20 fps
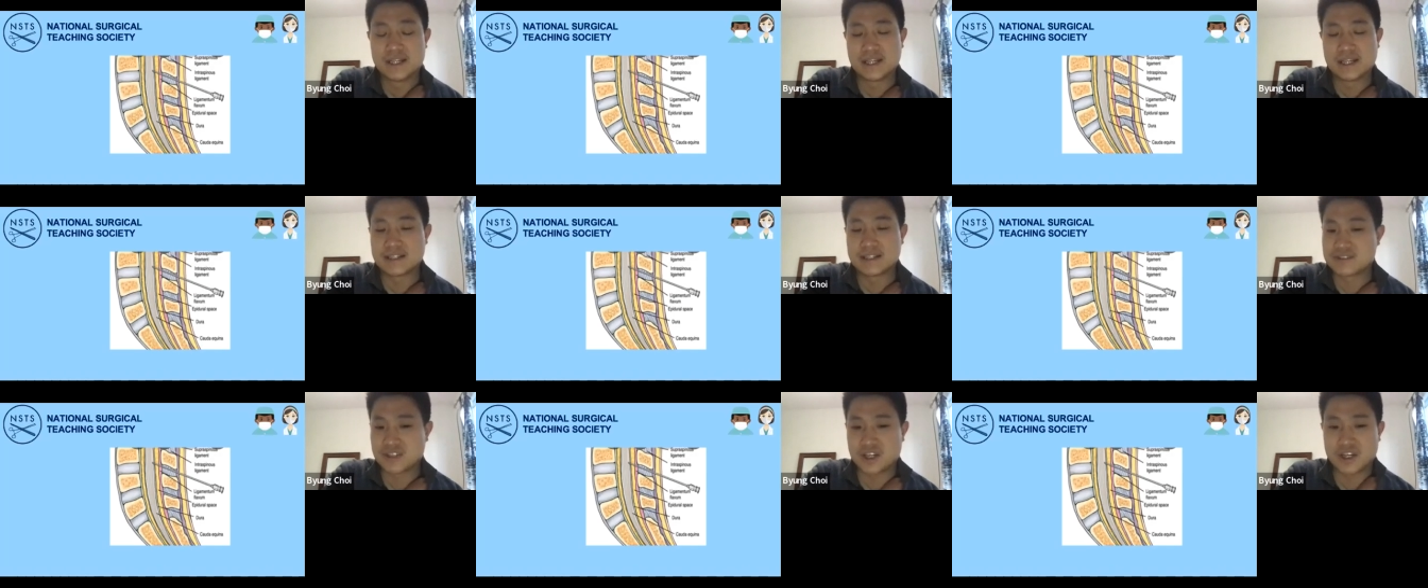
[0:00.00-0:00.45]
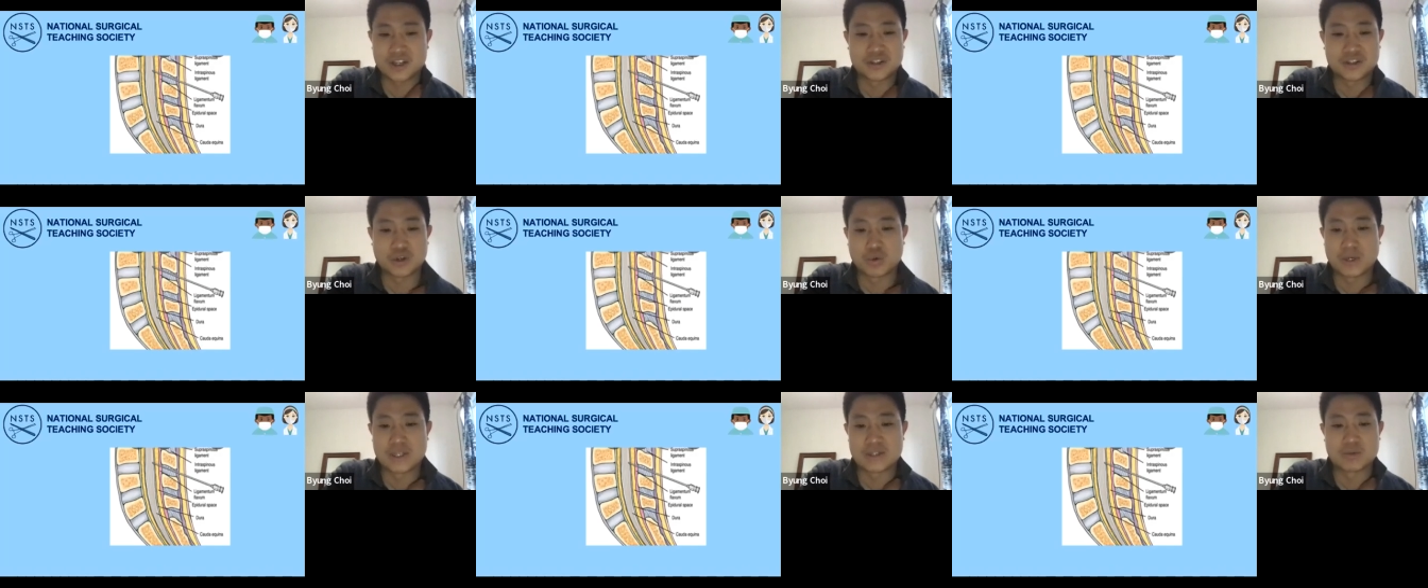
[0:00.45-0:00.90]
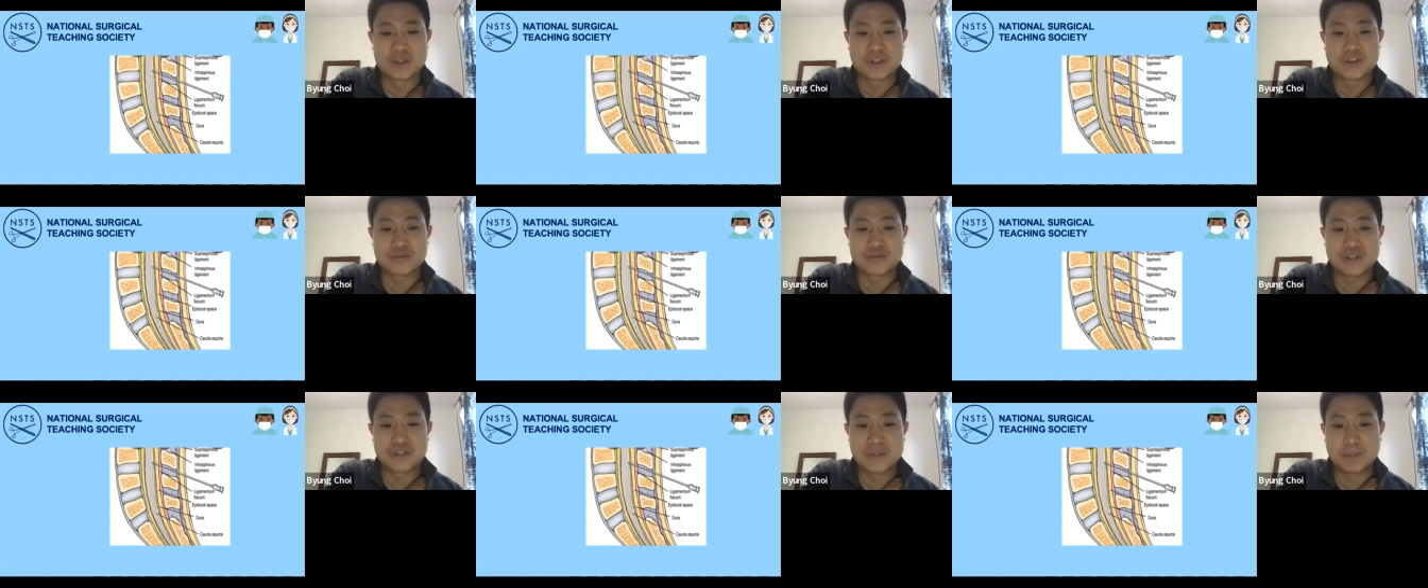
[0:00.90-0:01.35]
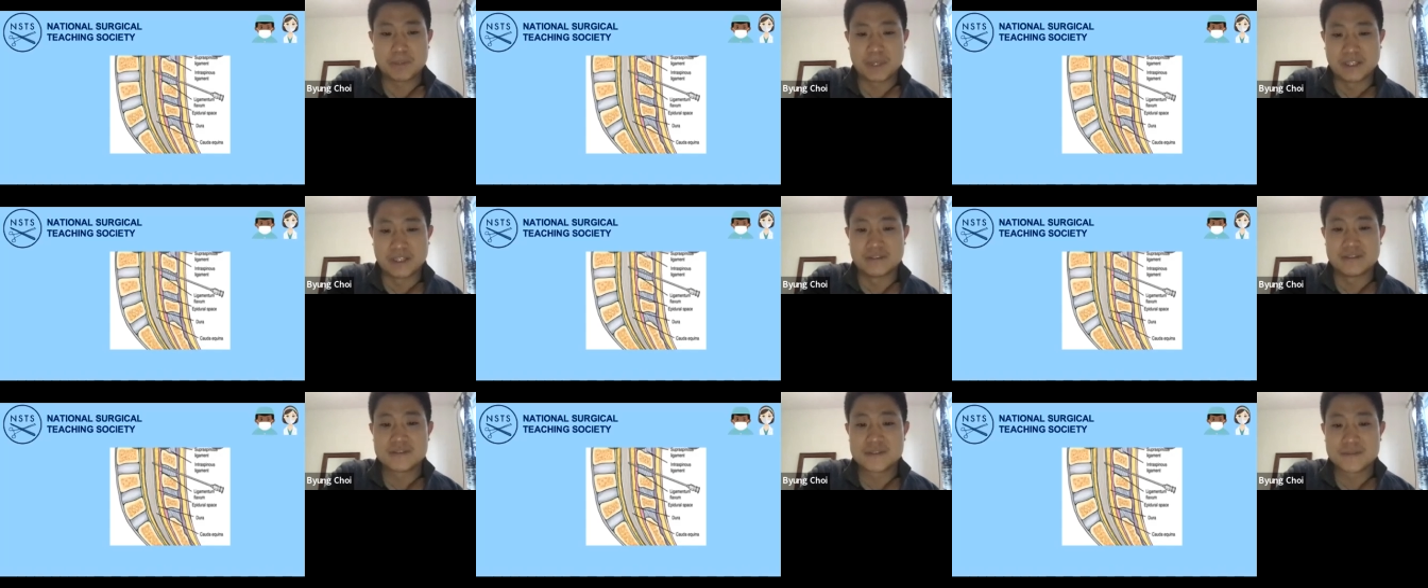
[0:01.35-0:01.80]
it started always with 3
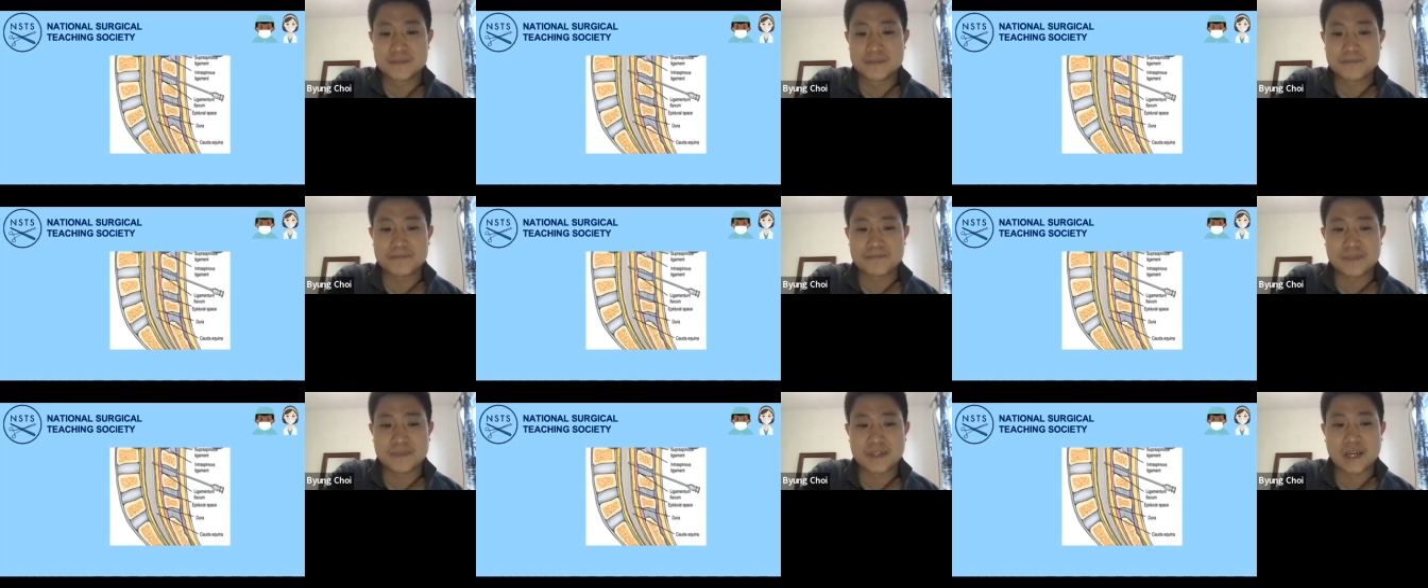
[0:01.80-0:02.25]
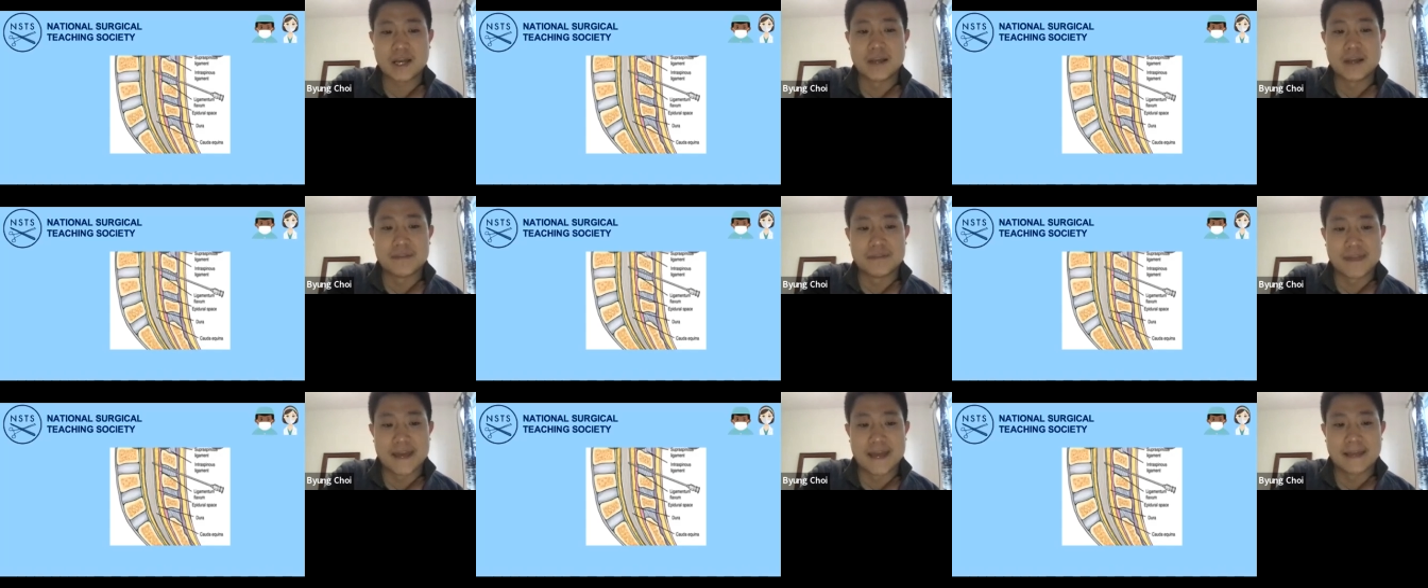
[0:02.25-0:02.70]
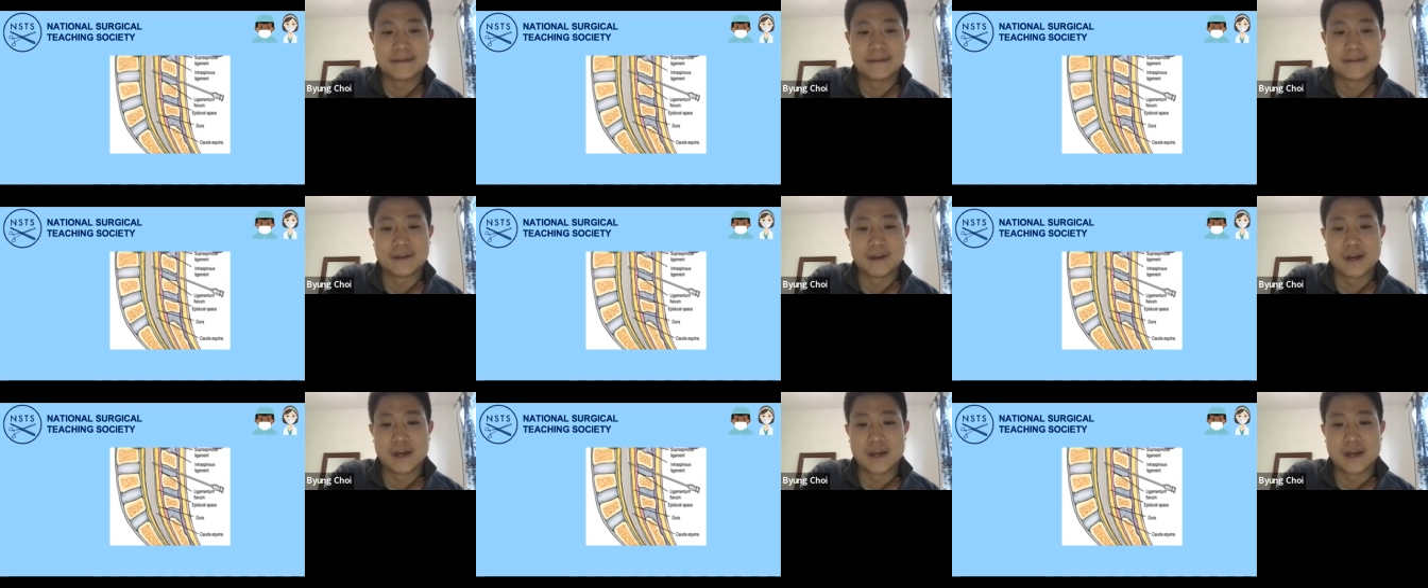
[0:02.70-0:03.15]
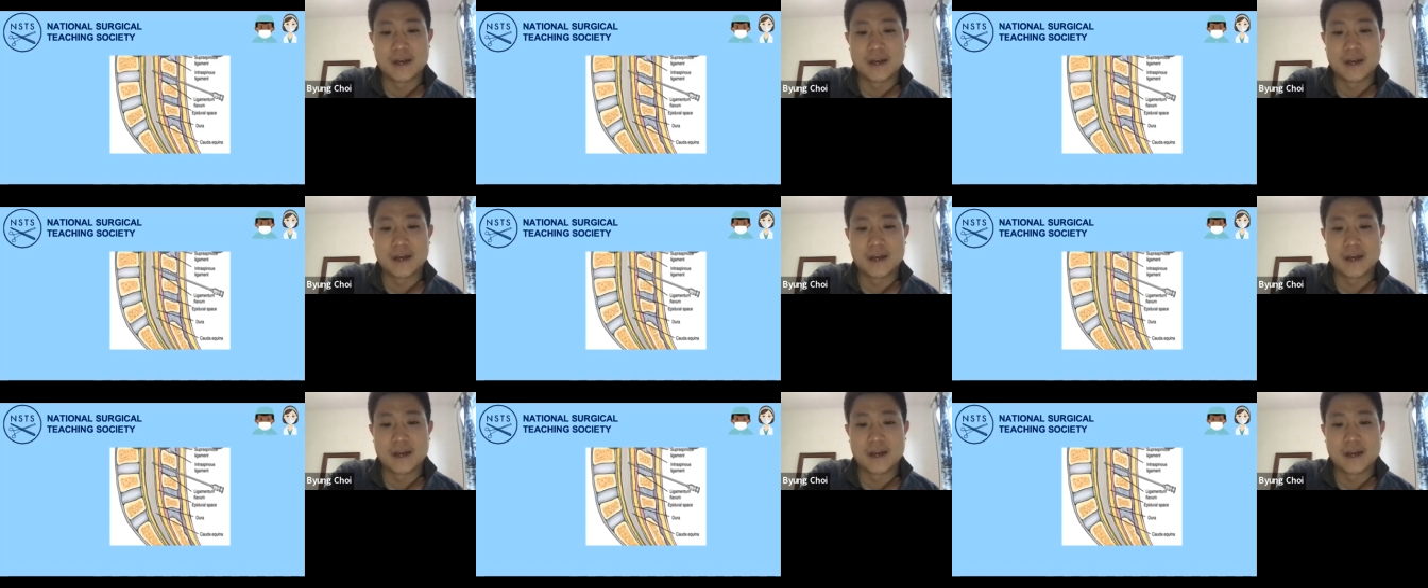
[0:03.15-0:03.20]
Ps. And then,